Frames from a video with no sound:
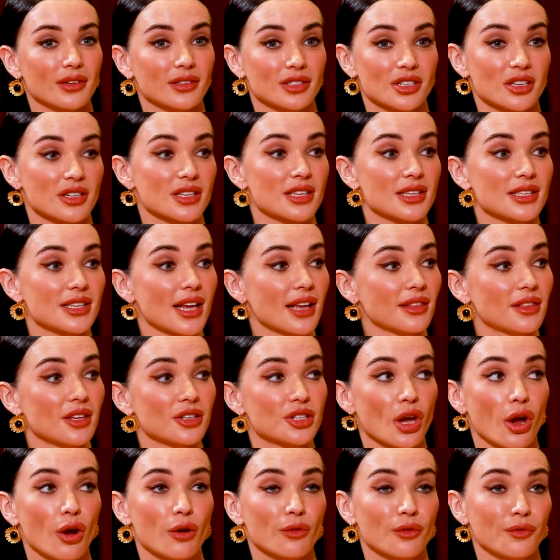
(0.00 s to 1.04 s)
just set the
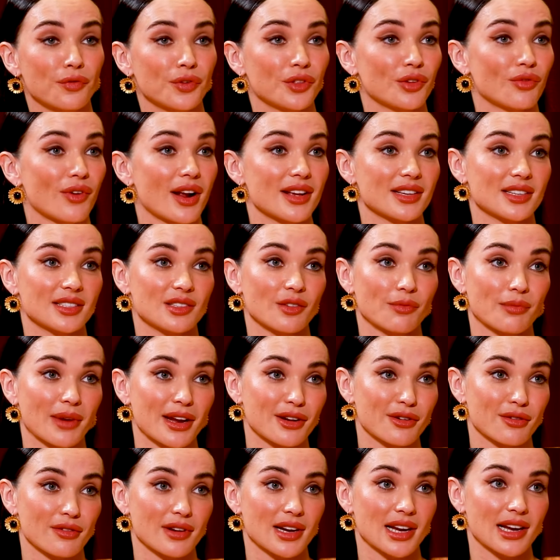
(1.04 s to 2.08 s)
tone for the rest of my
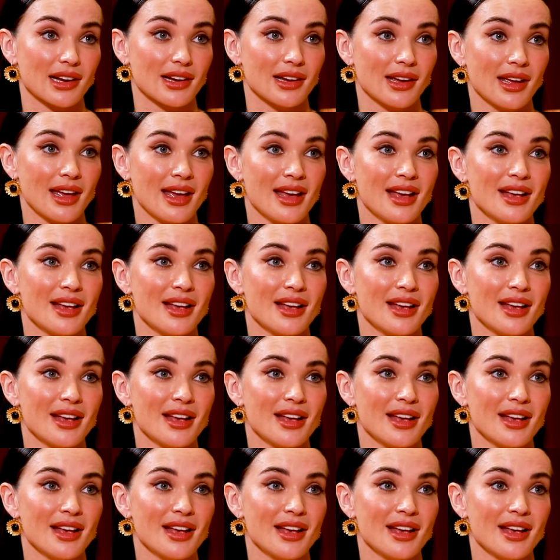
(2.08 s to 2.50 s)
career.